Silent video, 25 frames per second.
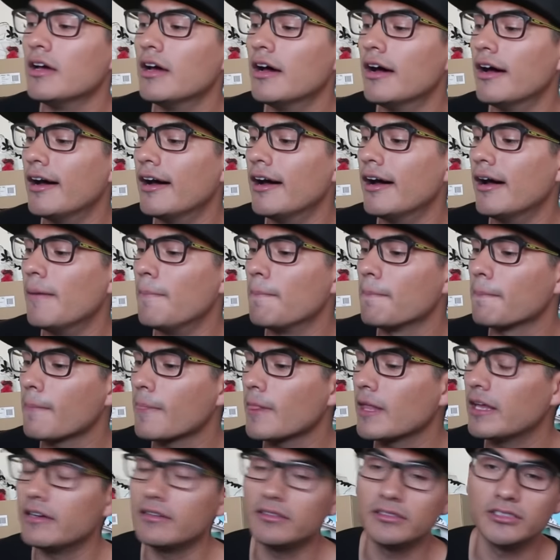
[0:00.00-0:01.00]
Uh,
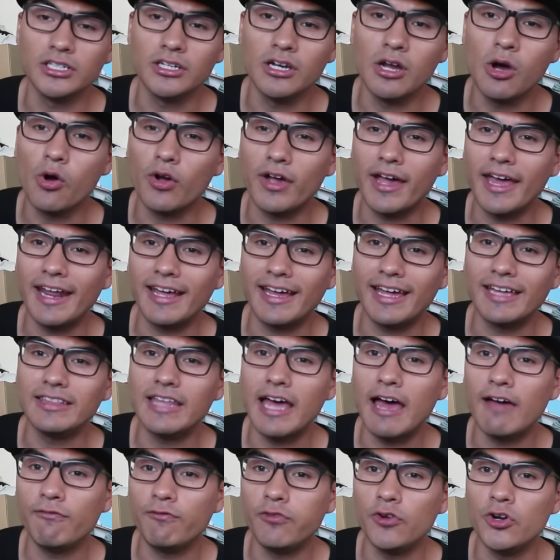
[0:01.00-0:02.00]
you know, got to get
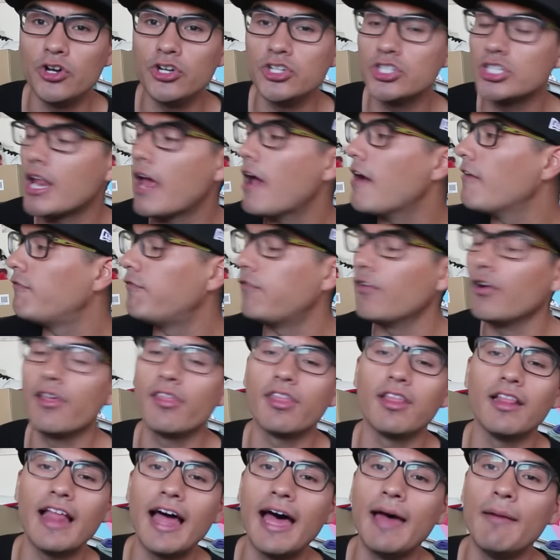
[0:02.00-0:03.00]
that first front
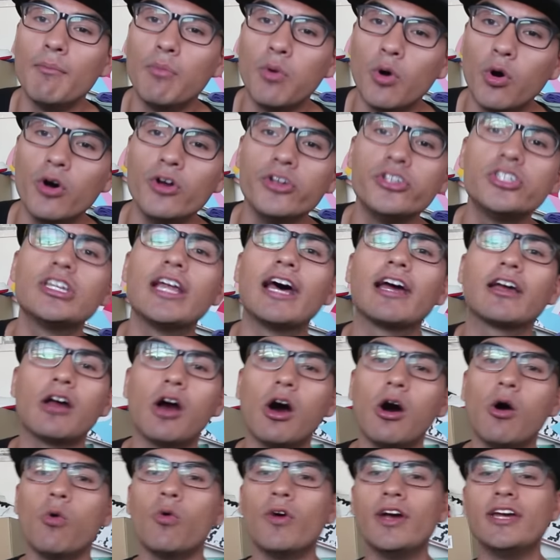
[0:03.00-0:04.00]
of the line, boys, like
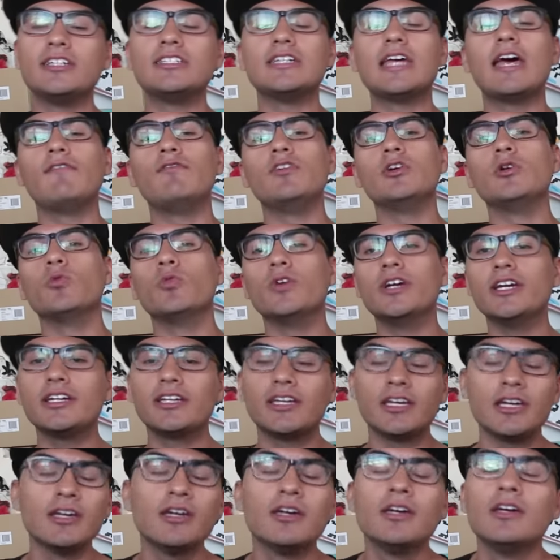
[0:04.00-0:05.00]
always, every
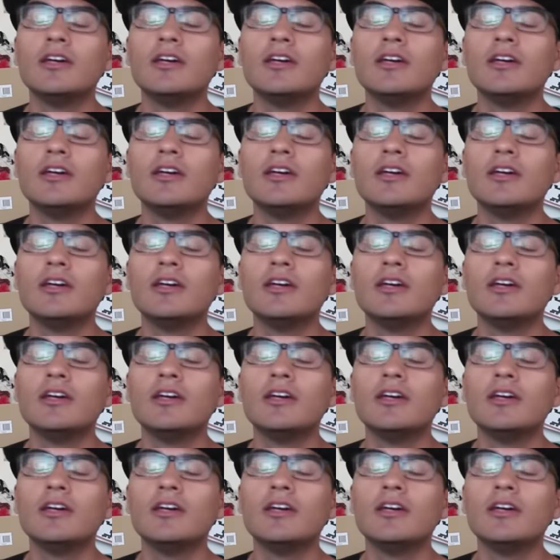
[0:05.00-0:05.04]
week.